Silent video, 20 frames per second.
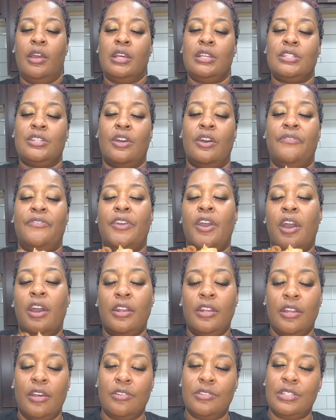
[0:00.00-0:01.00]
So if y'all
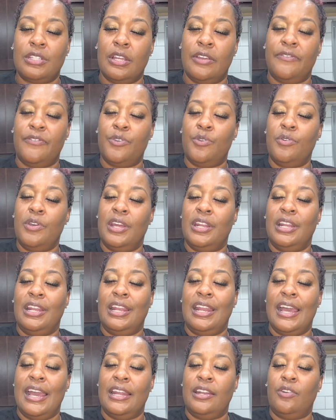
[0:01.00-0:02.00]
know something, if you in
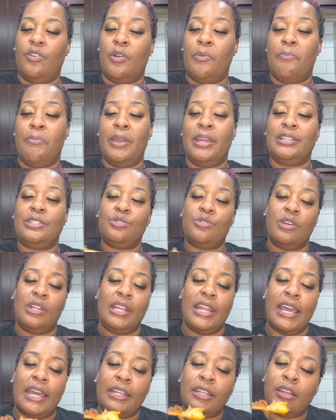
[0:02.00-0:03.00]
Atlanta or been to
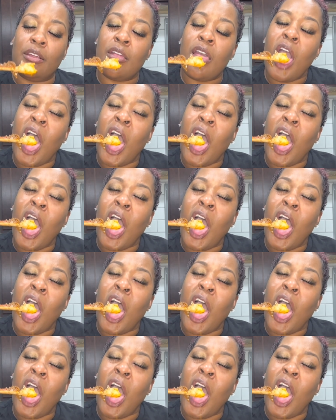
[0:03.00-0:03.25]
Atlanta,